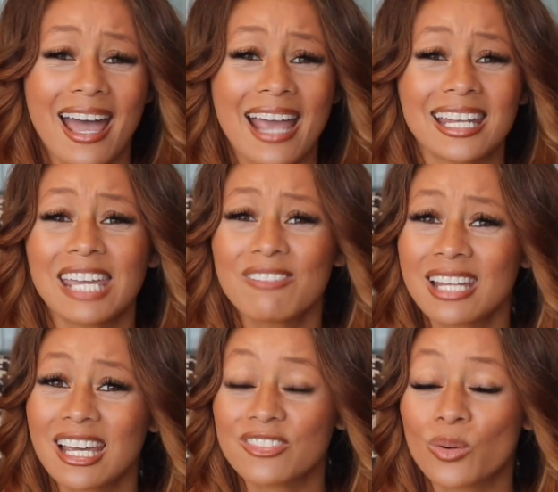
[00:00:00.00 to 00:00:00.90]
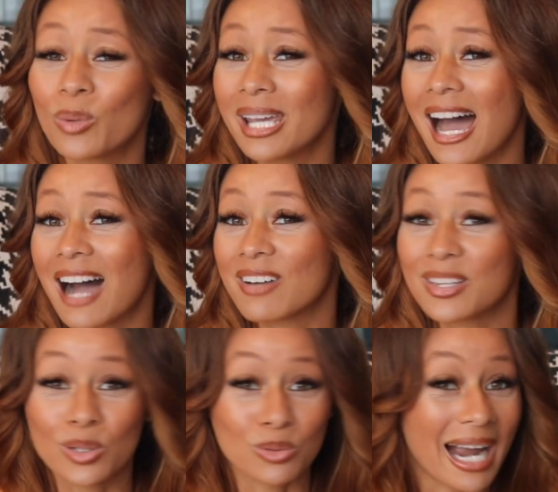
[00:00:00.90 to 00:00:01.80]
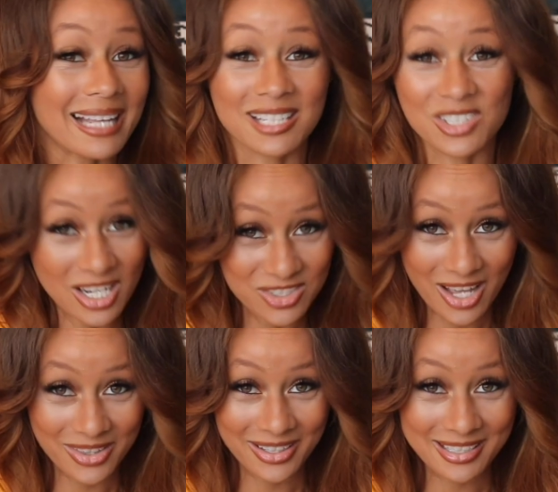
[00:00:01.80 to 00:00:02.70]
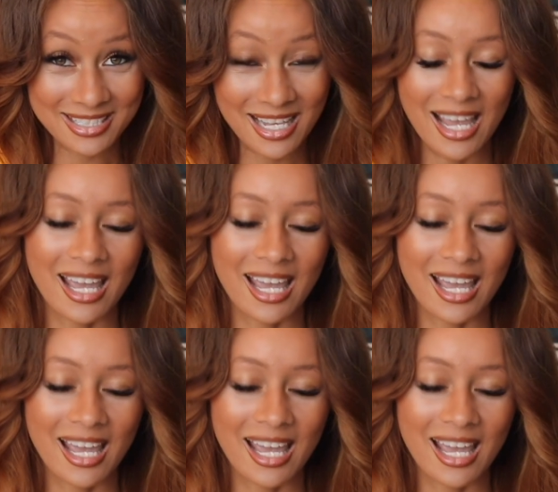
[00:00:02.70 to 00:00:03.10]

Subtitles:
and even if we have the right to judge others.